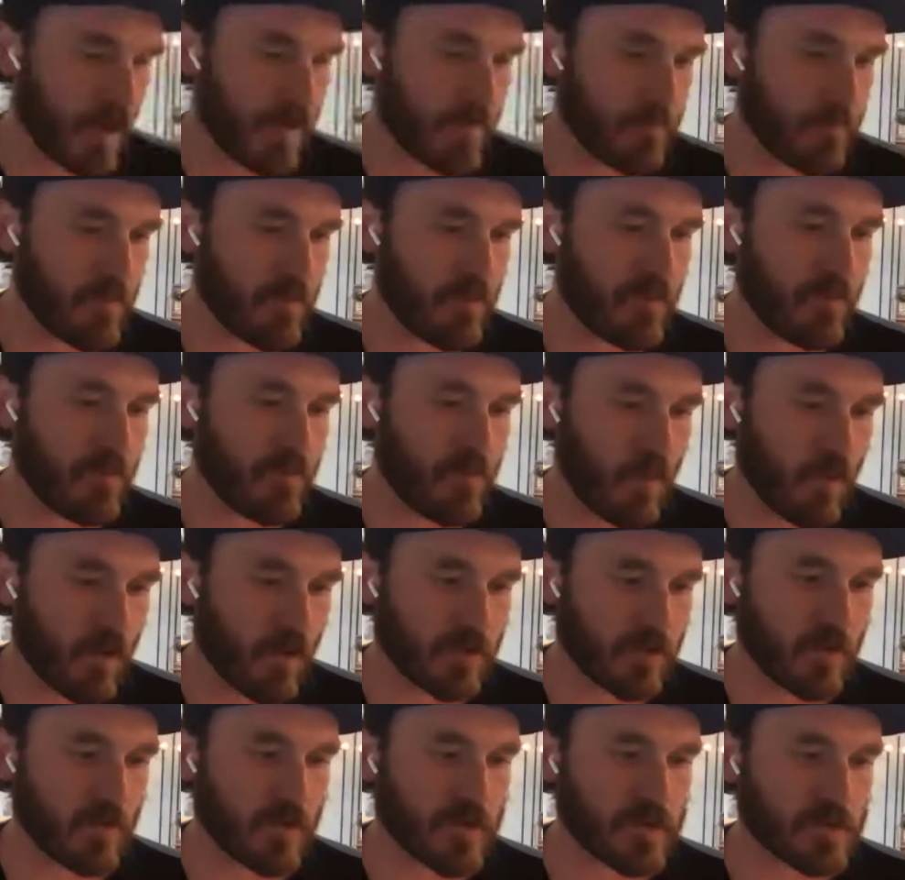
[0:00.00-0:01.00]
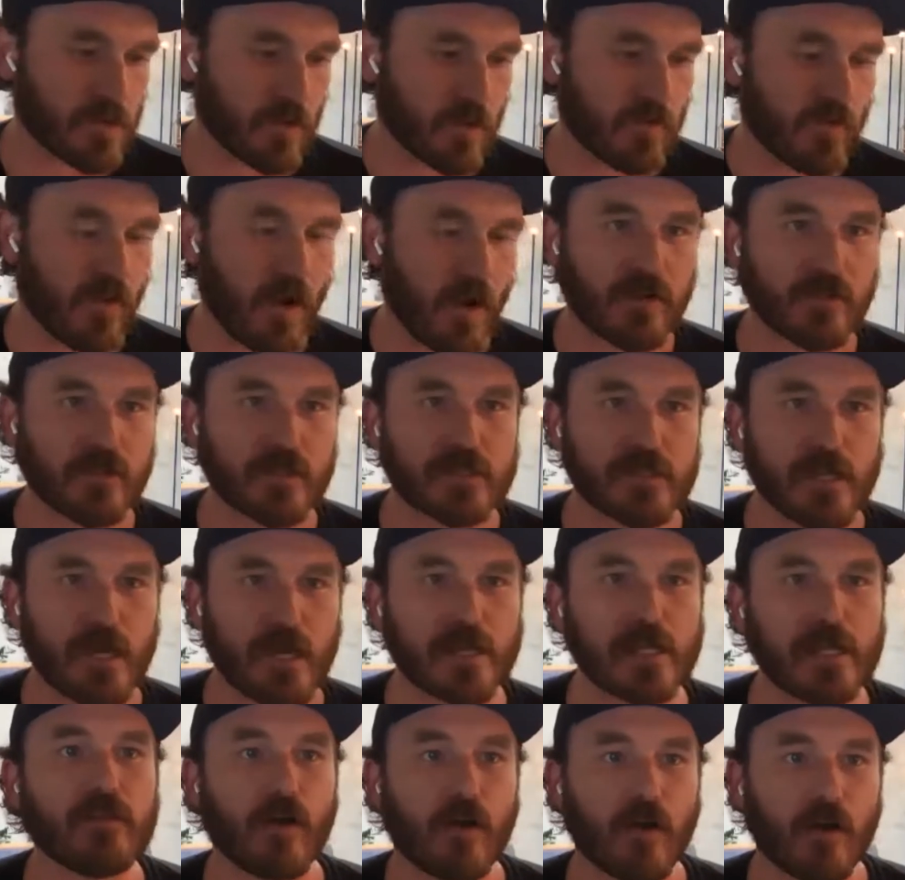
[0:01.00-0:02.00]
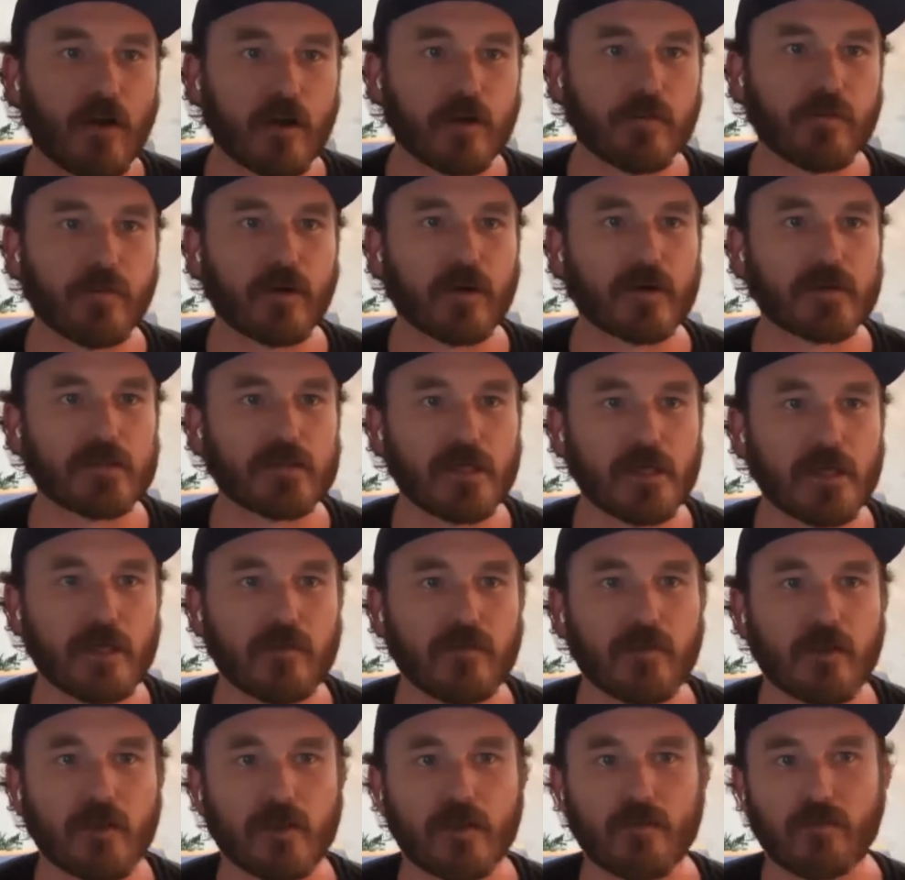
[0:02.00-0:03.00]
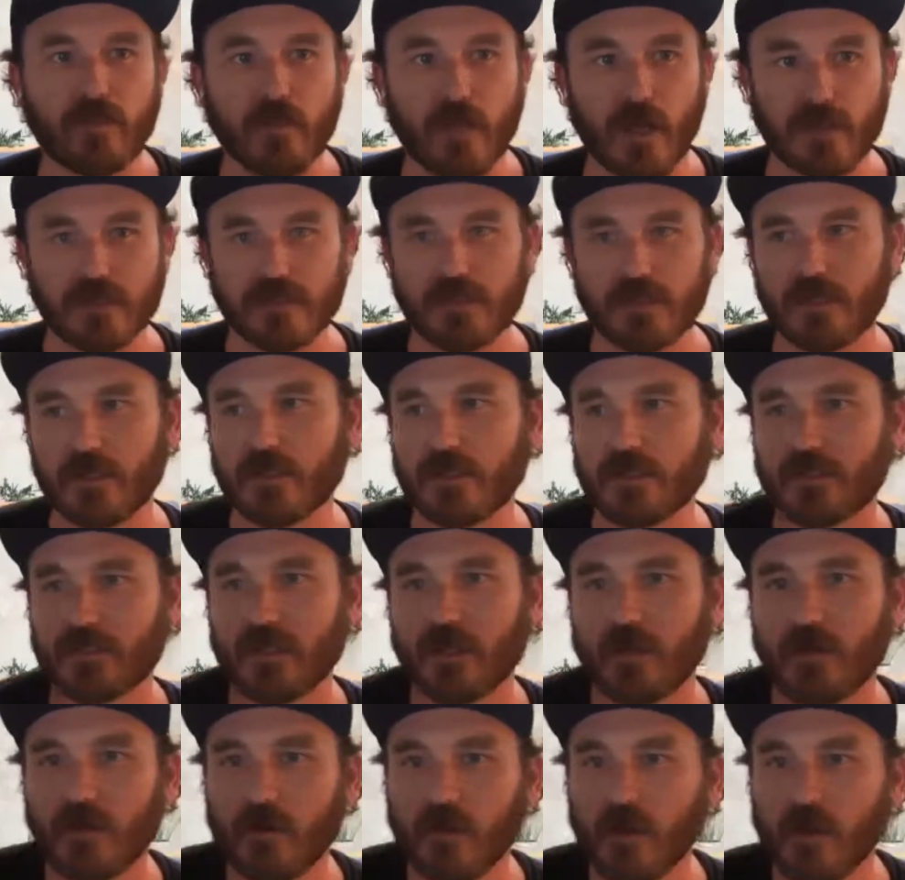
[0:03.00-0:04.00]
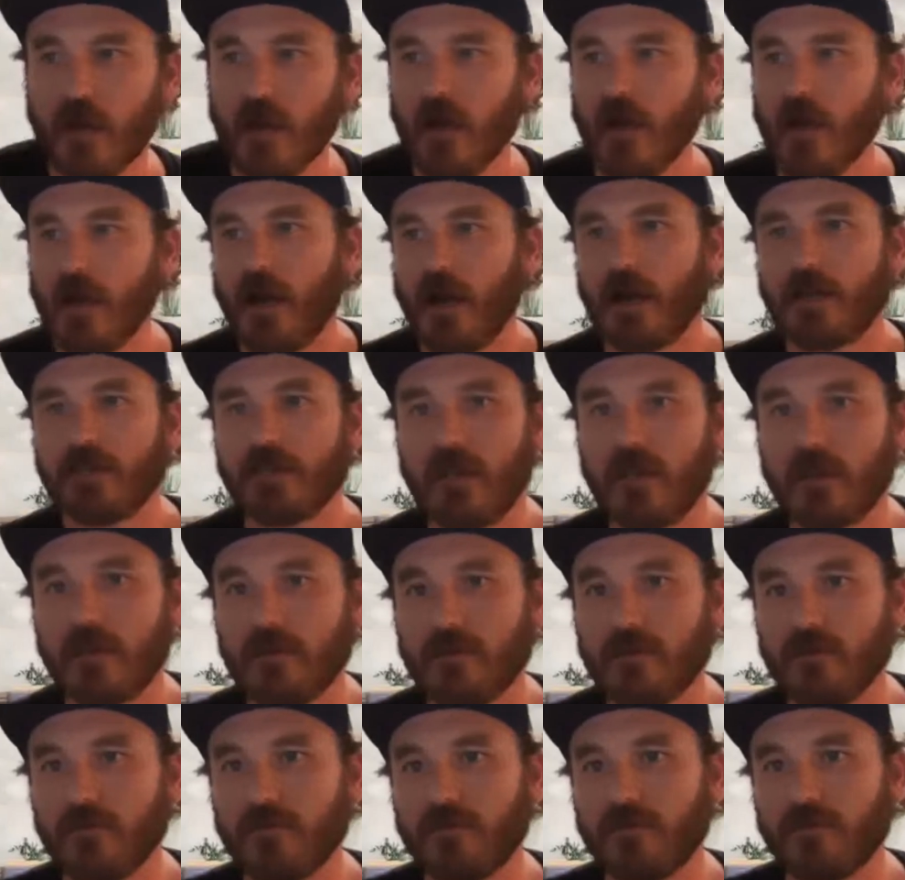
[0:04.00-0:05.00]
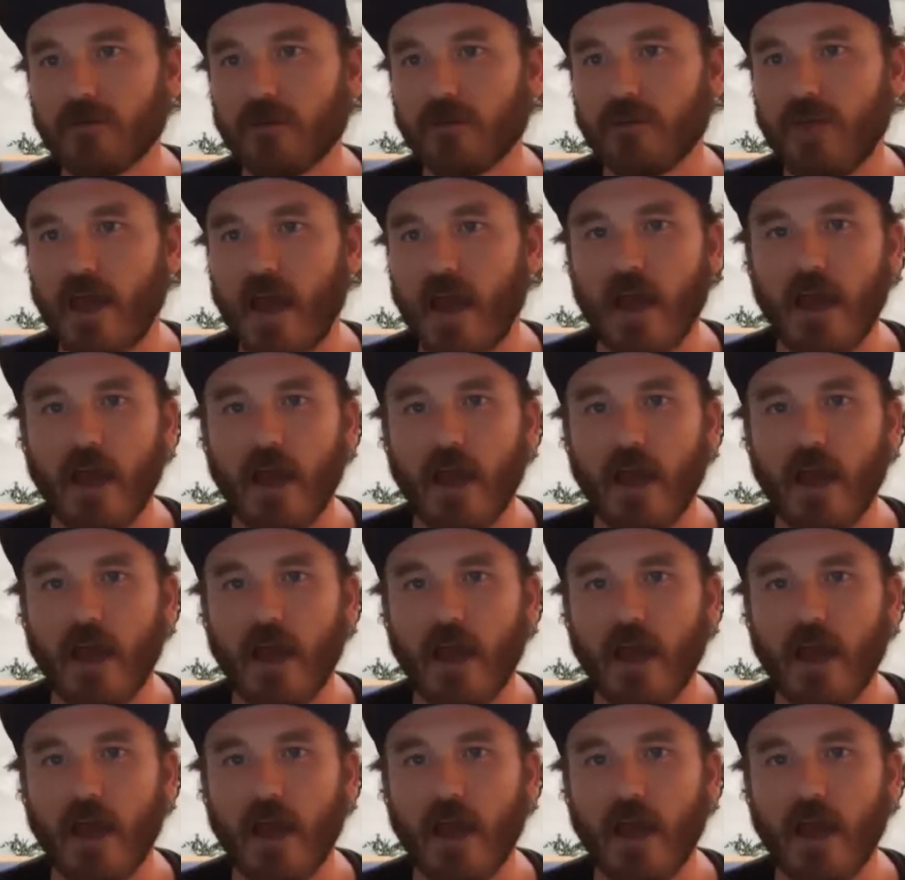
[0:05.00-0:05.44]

the more that we sort of understand even the hard parts and even the complexity. So I thank you for that.